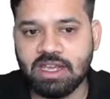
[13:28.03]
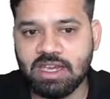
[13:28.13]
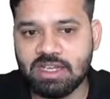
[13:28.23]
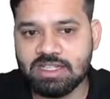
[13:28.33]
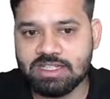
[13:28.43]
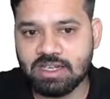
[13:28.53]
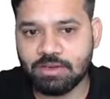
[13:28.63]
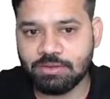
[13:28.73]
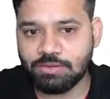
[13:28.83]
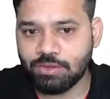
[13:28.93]
It is
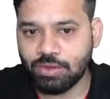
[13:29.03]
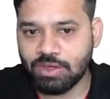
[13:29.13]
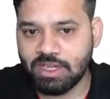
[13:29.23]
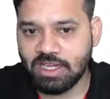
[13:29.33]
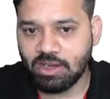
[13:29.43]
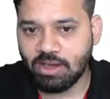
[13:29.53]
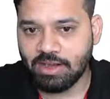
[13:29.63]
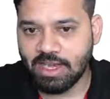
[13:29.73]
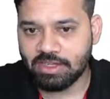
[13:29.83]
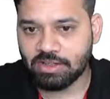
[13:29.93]
a
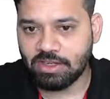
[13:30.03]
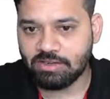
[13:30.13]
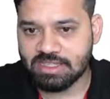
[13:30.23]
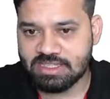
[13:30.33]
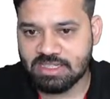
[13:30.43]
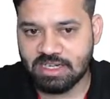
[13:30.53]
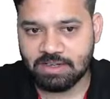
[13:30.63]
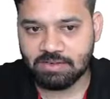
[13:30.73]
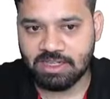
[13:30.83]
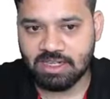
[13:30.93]
4-day-long annual event
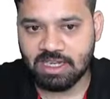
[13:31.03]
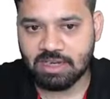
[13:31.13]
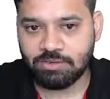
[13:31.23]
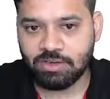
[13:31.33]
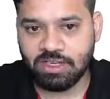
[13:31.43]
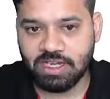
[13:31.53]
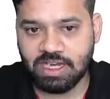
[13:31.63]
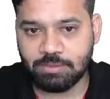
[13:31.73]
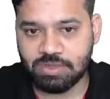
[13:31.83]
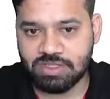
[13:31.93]
started with a colorful
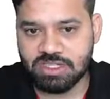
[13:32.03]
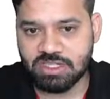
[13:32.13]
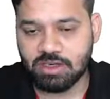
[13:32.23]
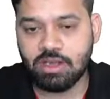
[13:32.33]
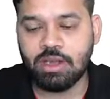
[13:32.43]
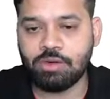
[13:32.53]
grand procession